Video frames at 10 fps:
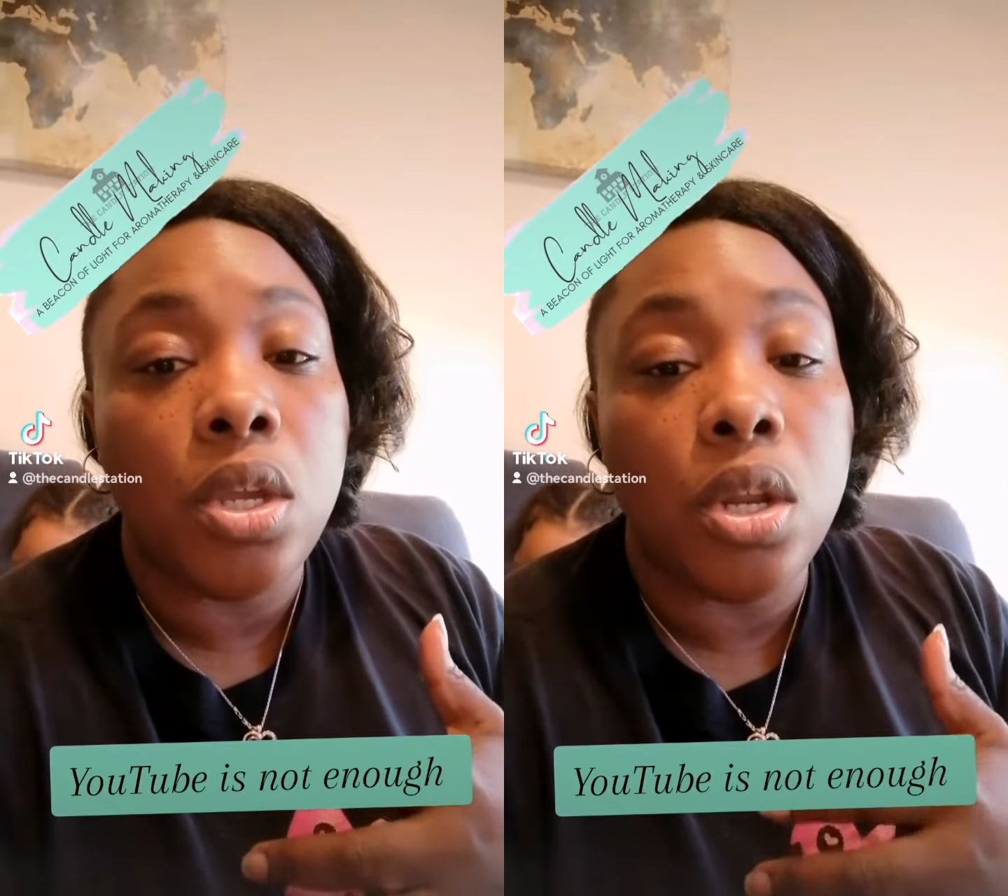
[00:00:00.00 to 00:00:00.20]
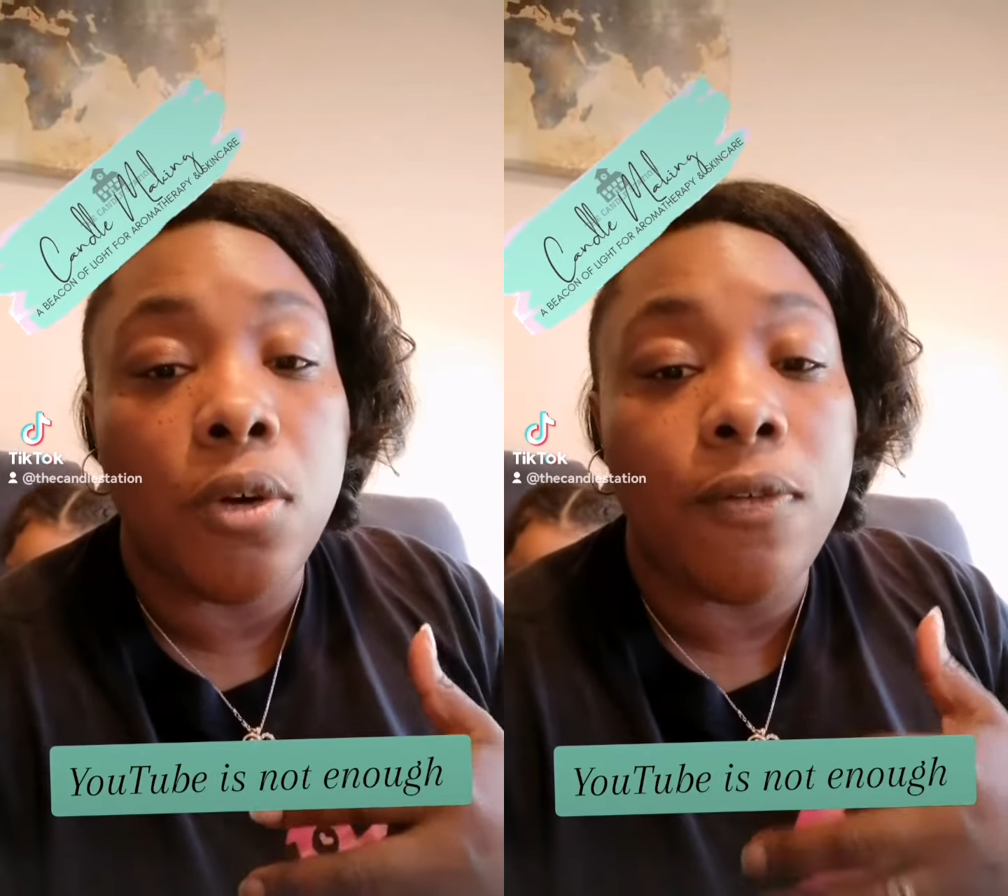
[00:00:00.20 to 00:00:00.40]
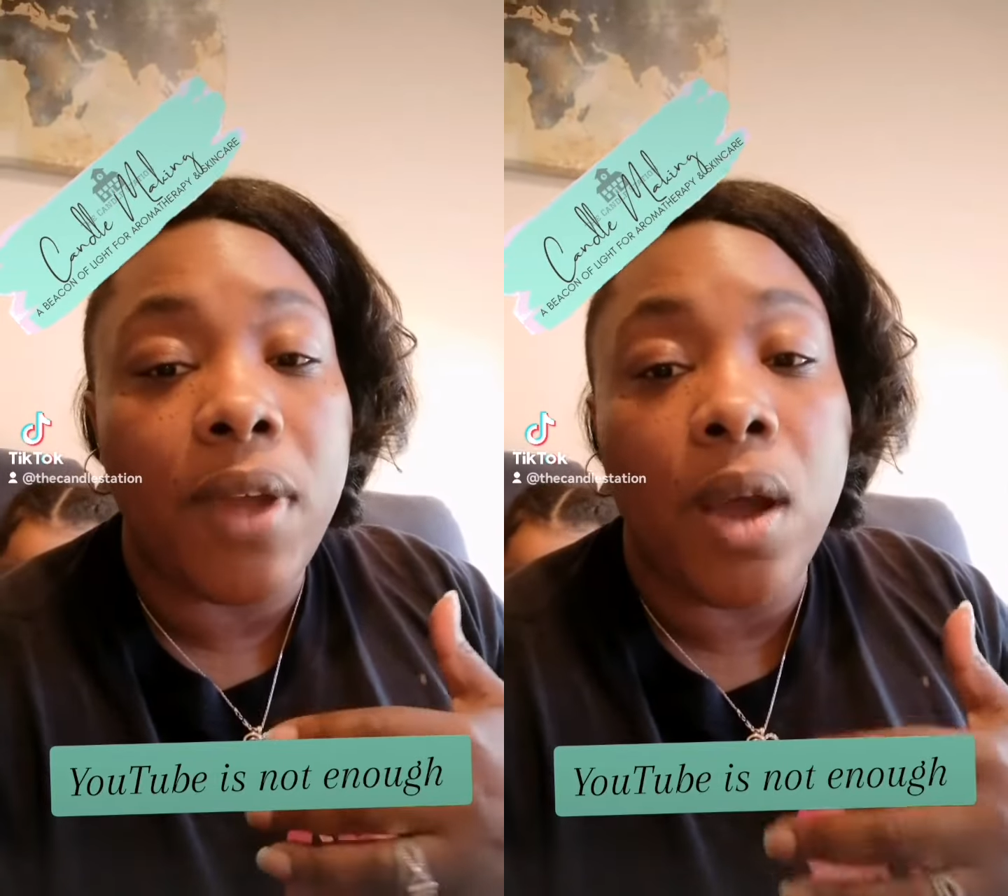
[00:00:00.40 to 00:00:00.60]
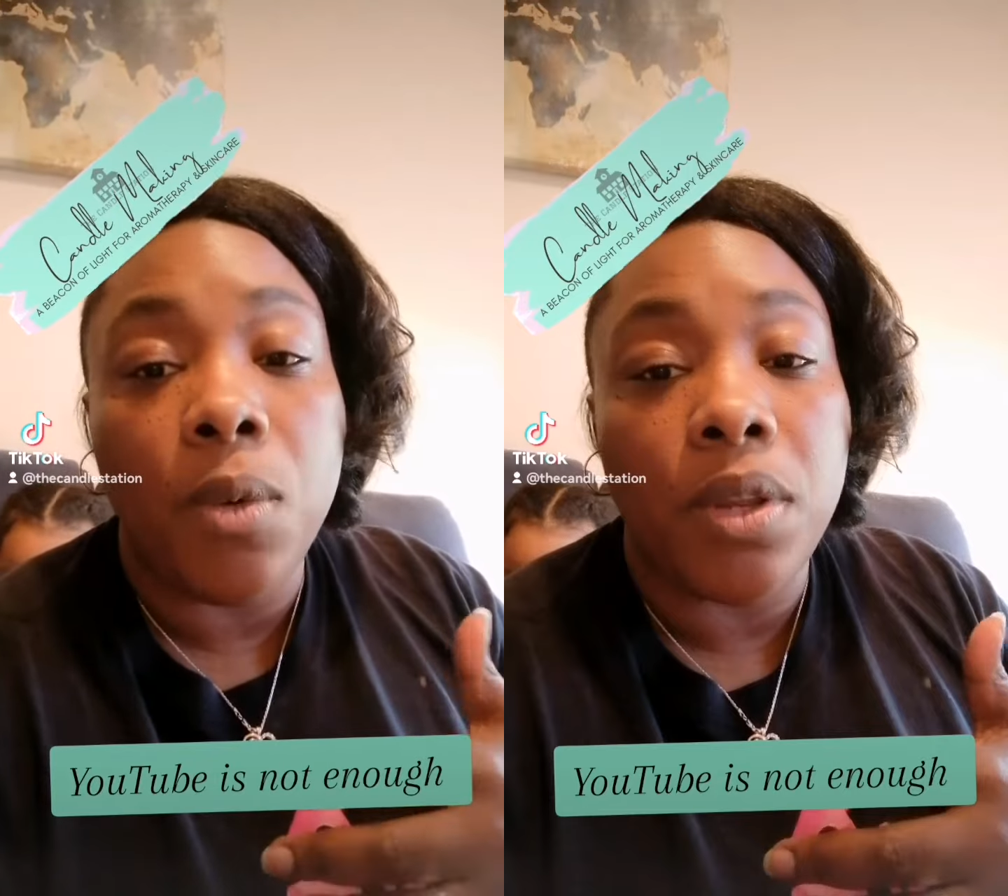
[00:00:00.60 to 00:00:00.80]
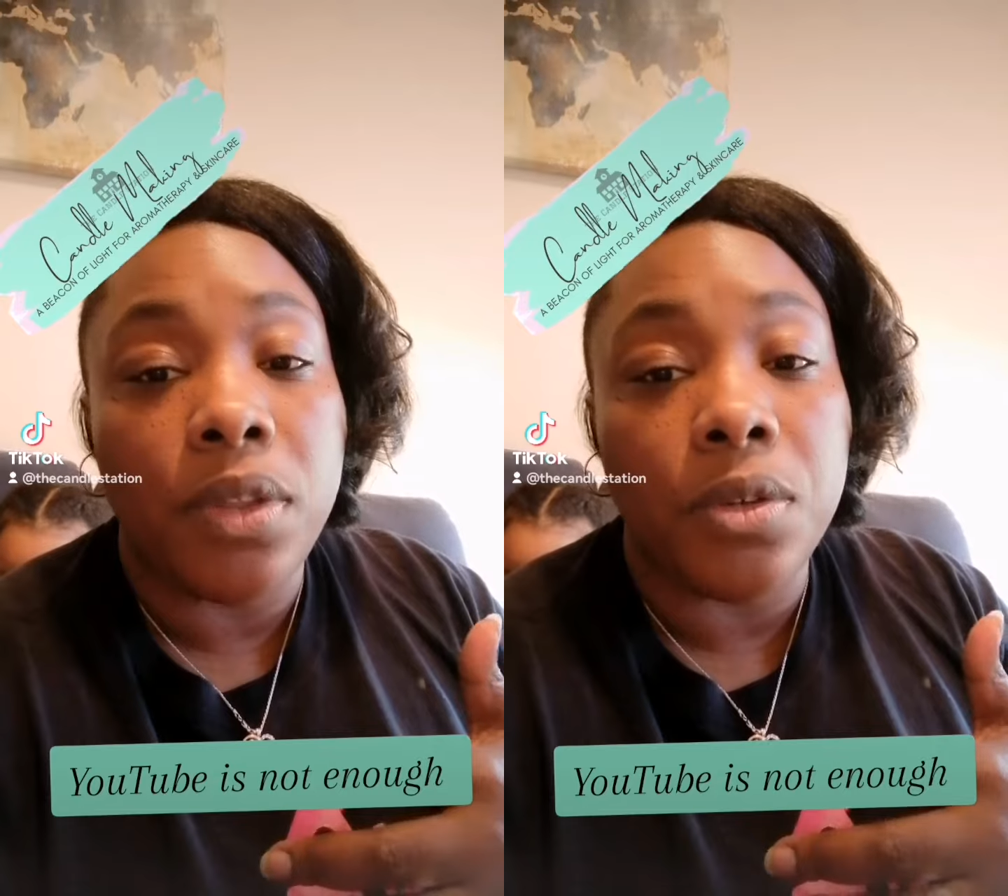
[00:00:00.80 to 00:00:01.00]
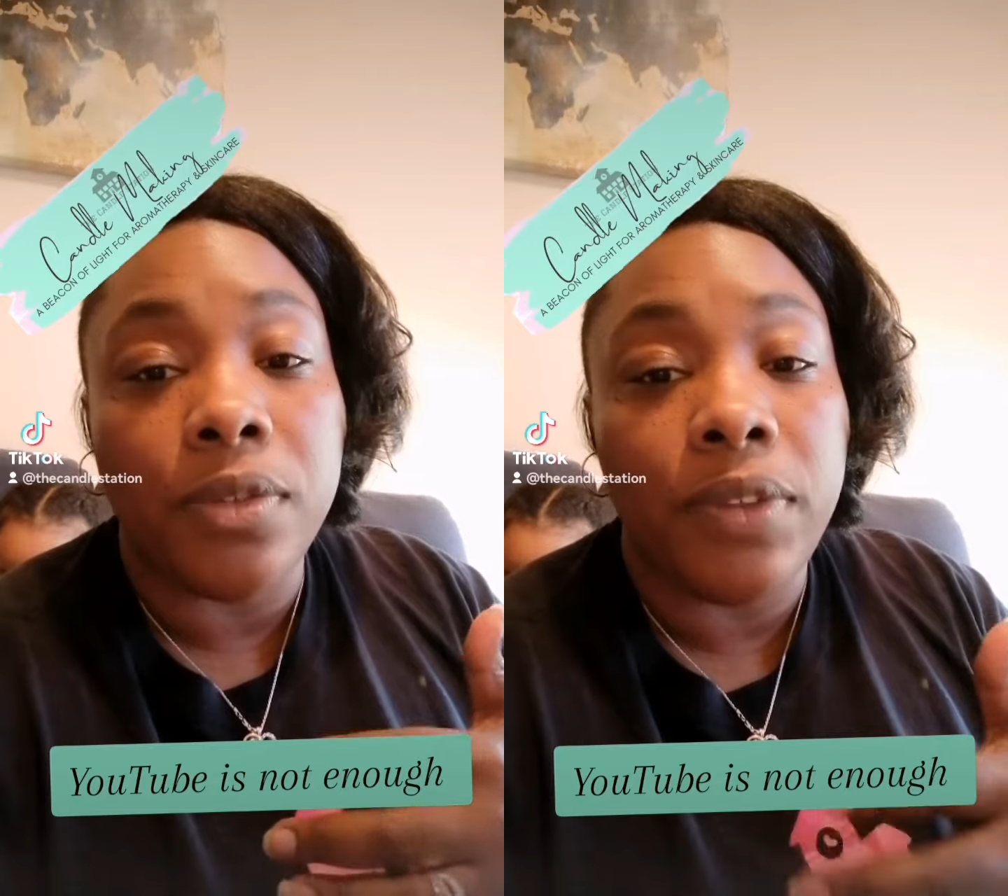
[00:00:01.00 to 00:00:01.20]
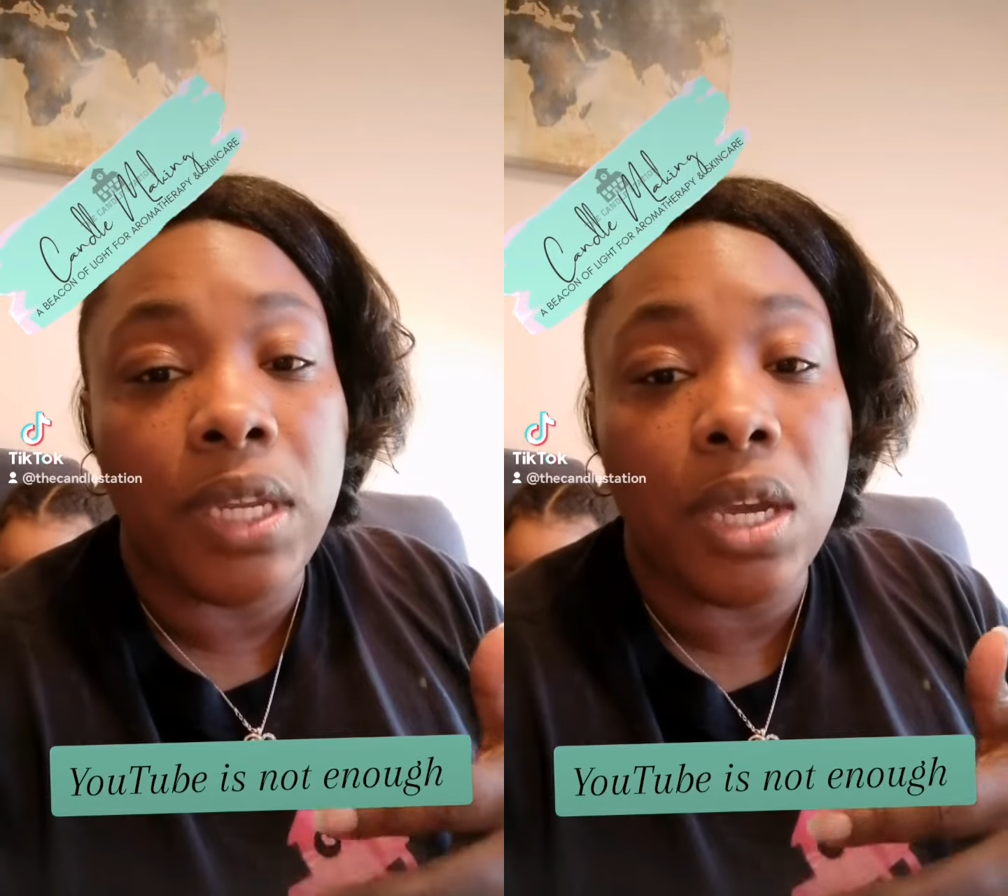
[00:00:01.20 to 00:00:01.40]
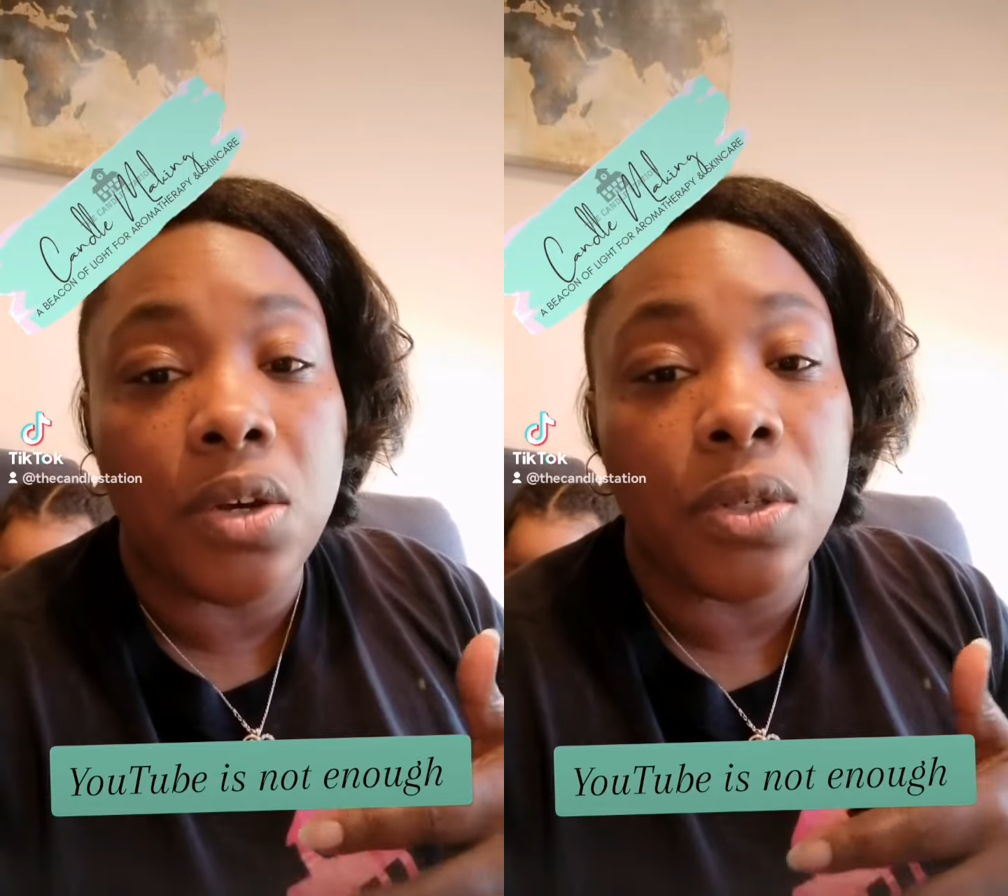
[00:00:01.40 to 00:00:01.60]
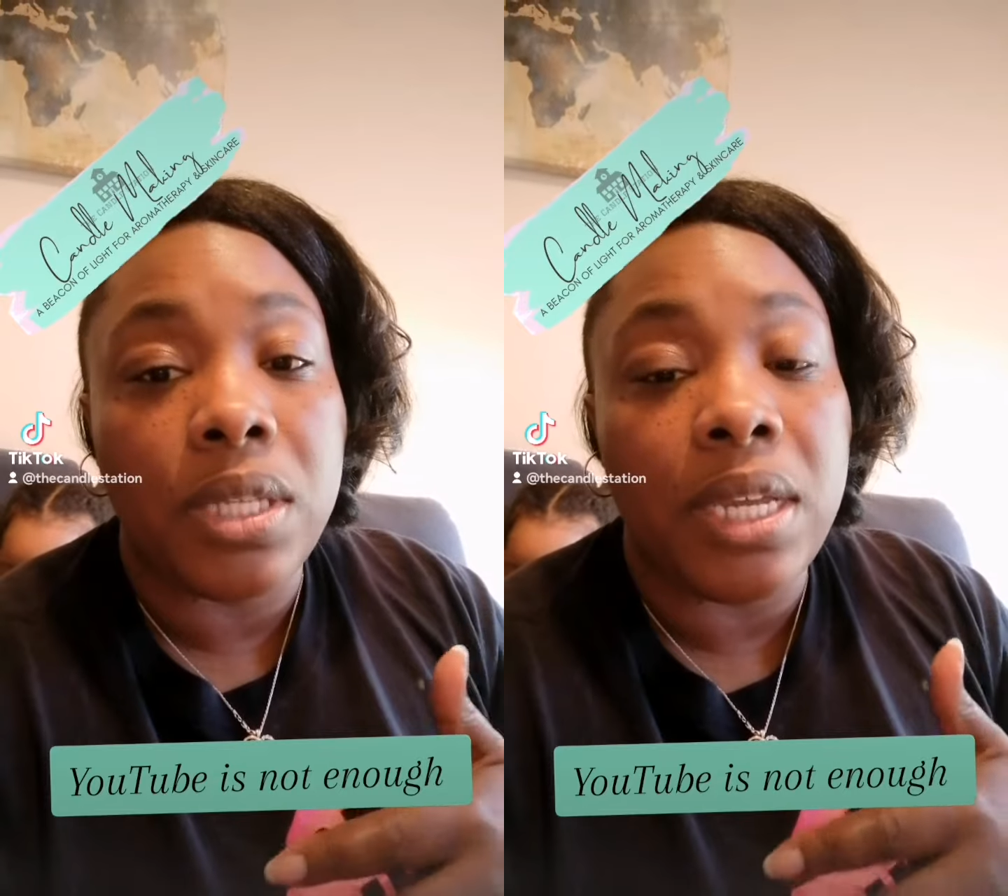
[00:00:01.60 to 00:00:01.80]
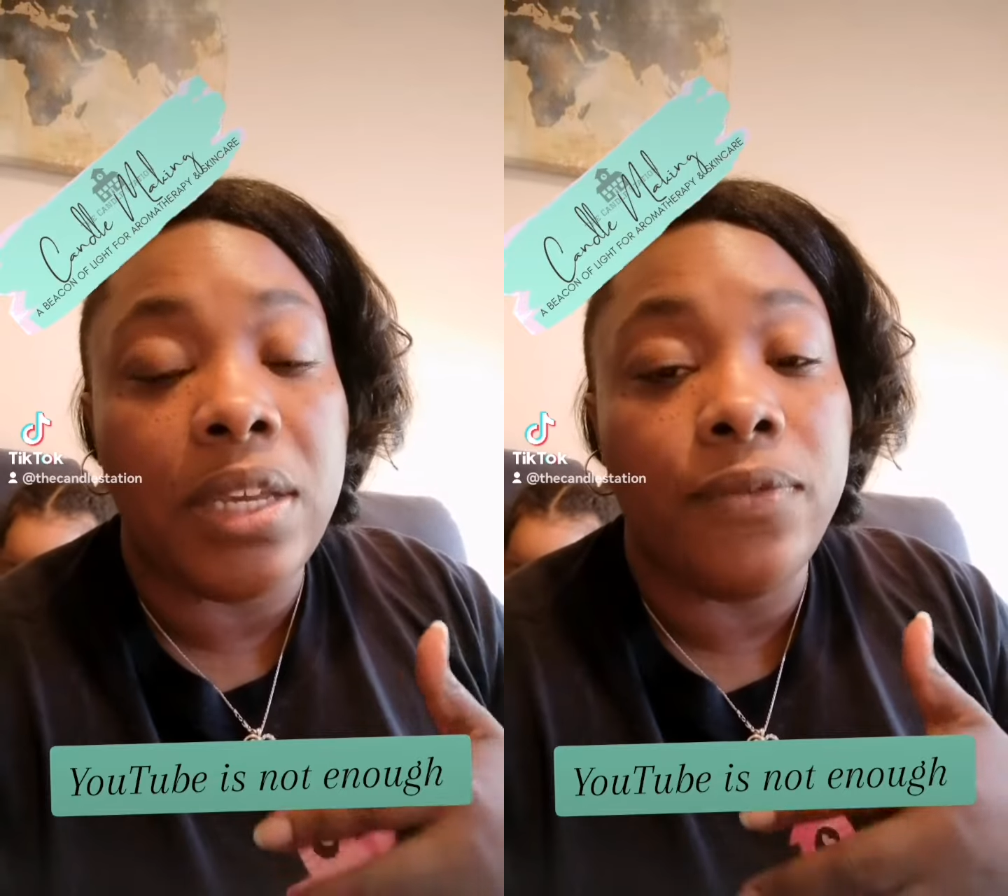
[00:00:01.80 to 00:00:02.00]
you know, found one of those videos
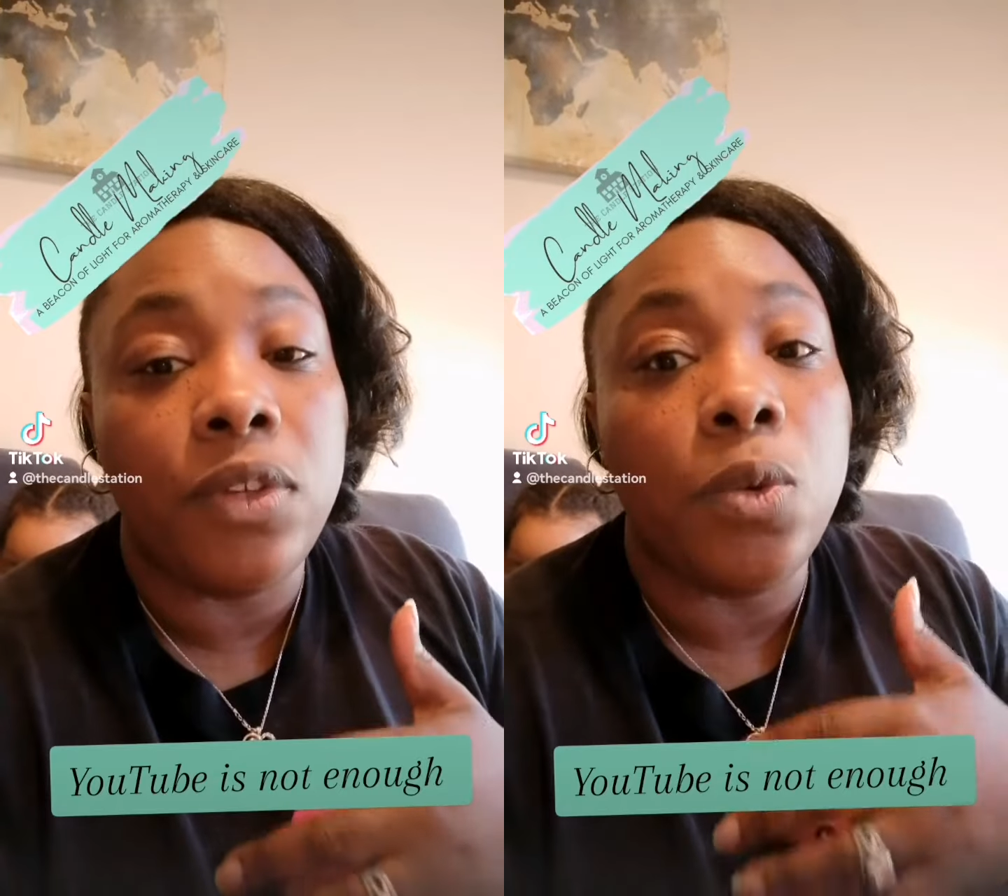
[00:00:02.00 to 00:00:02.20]
videos that give